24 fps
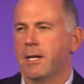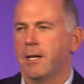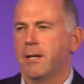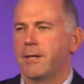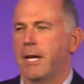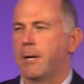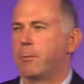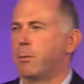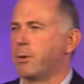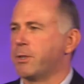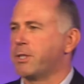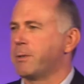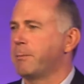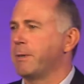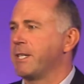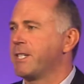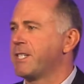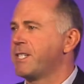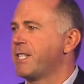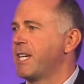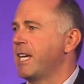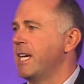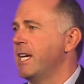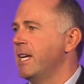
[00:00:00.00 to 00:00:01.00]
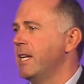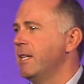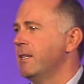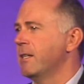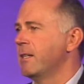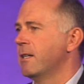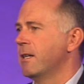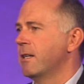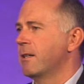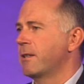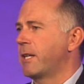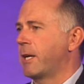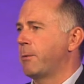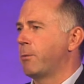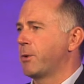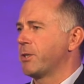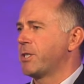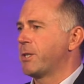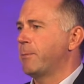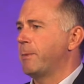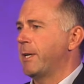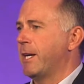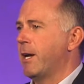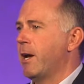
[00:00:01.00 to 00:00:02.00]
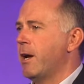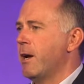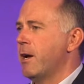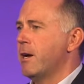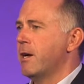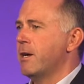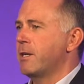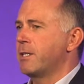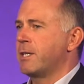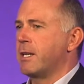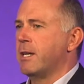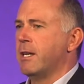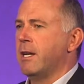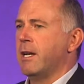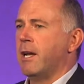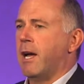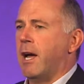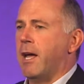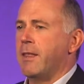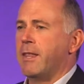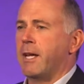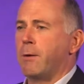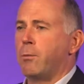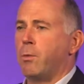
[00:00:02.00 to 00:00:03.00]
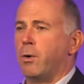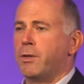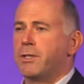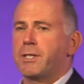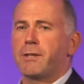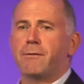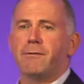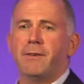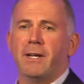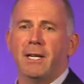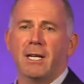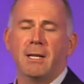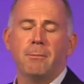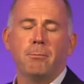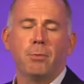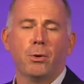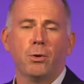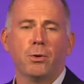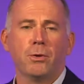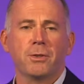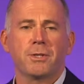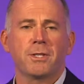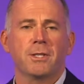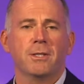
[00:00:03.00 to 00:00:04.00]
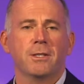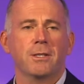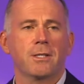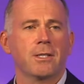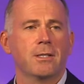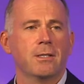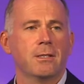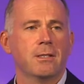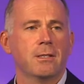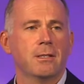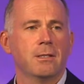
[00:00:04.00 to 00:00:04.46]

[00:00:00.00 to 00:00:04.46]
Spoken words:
They want to be seen, they want to be heard, and they want to feel important.